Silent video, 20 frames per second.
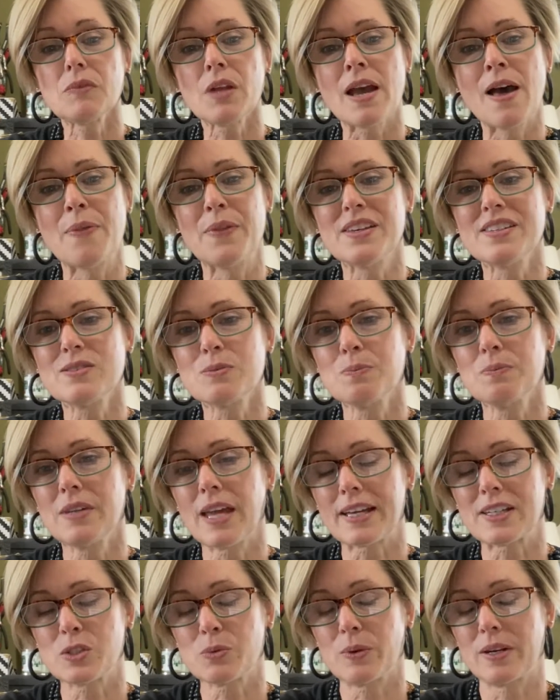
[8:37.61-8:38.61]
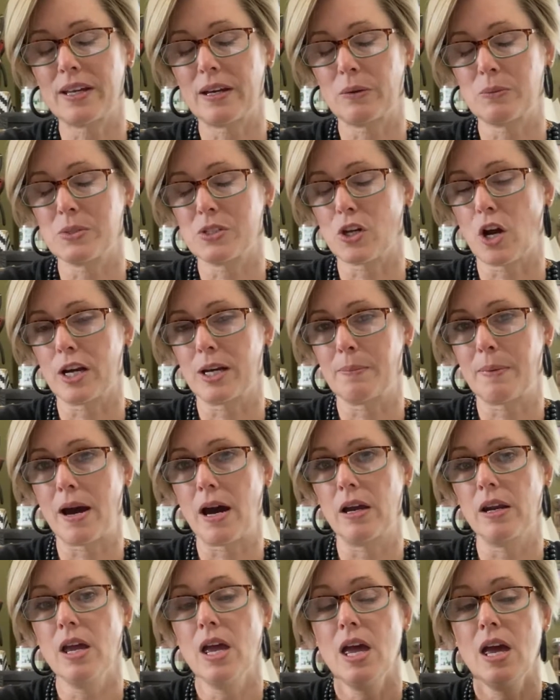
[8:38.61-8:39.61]
And this next one I'm going to talk
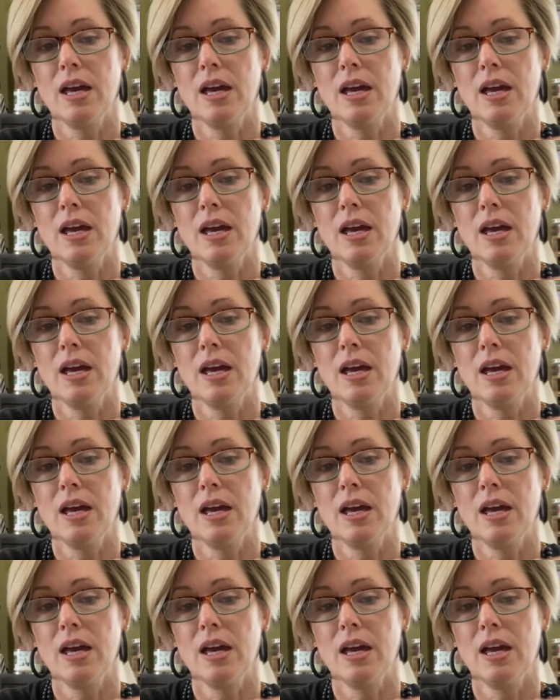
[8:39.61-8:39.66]
about